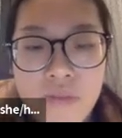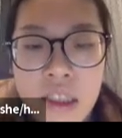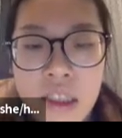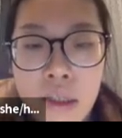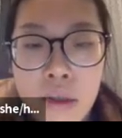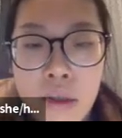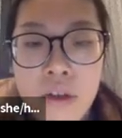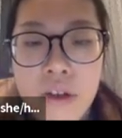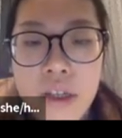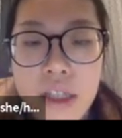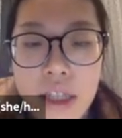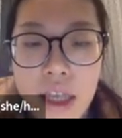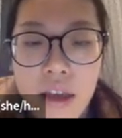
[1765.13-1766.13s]
so
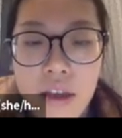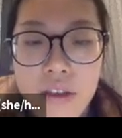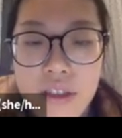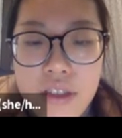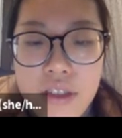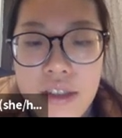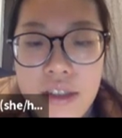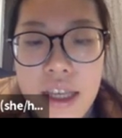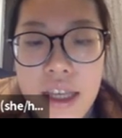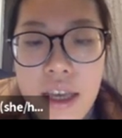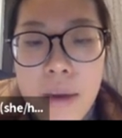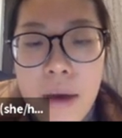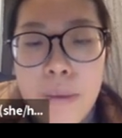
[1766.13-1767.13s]
something
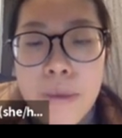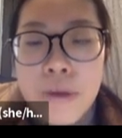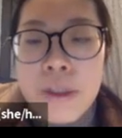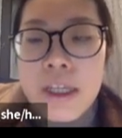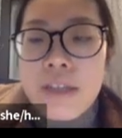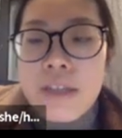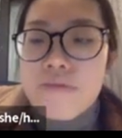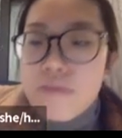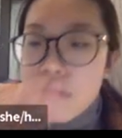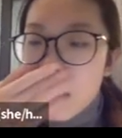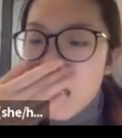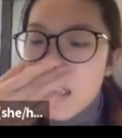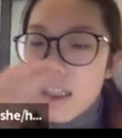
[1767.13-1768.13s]
about Boolean
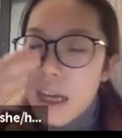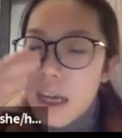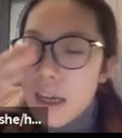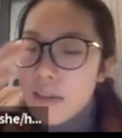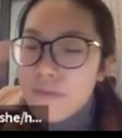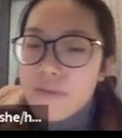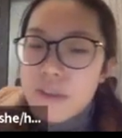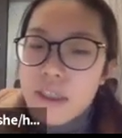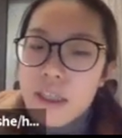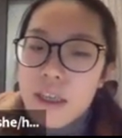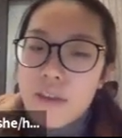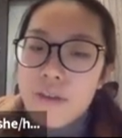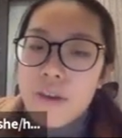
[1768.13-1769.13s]
is that
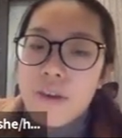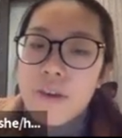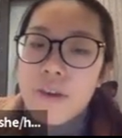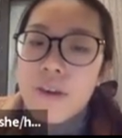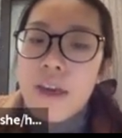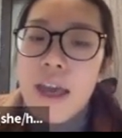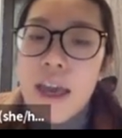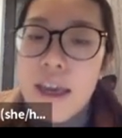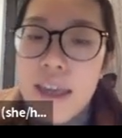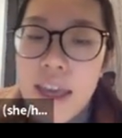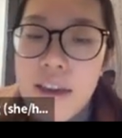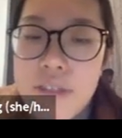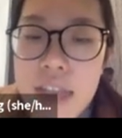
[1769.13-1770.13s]
if you
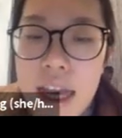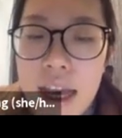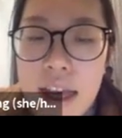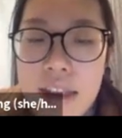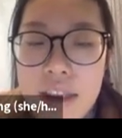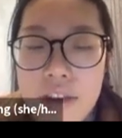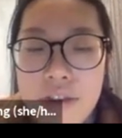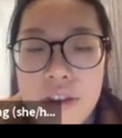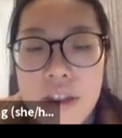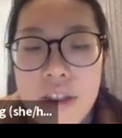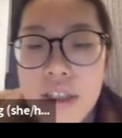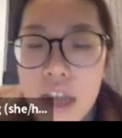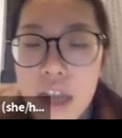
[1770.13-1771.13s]
give that
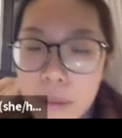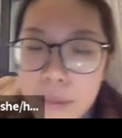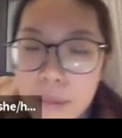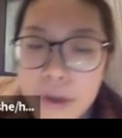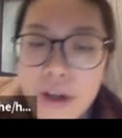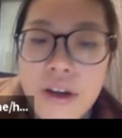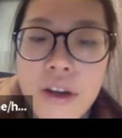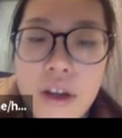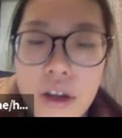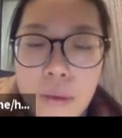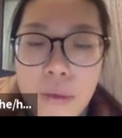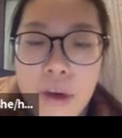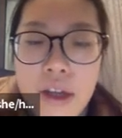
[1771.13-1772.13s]
different number
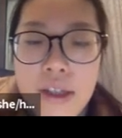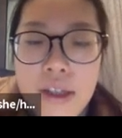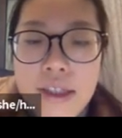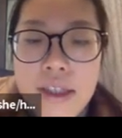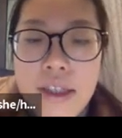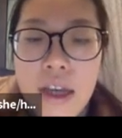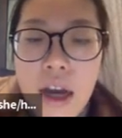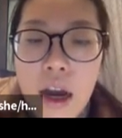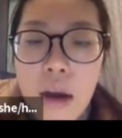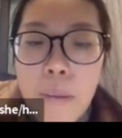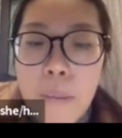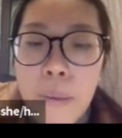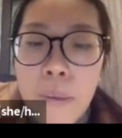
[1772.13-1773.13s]
with
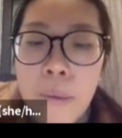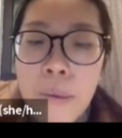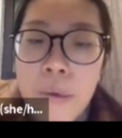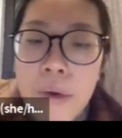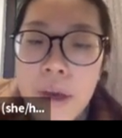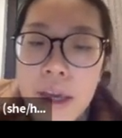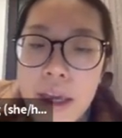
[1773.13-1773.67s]
bool,